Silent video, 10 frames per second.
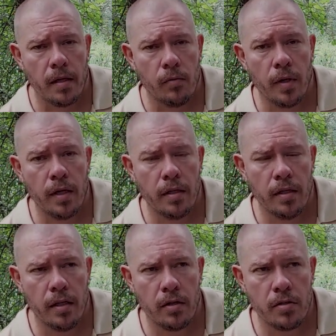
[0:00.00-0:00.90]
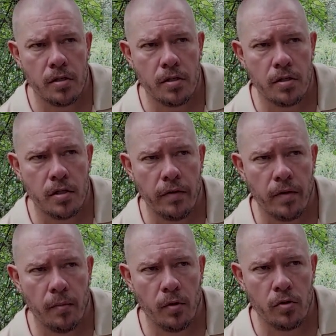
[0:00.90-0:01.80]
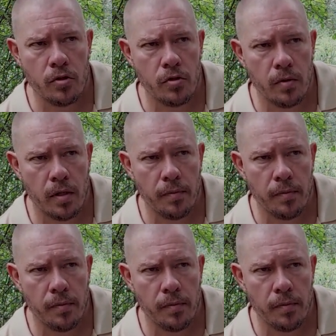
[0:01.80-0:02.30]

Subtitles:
where the Hero 7, I'm not sure,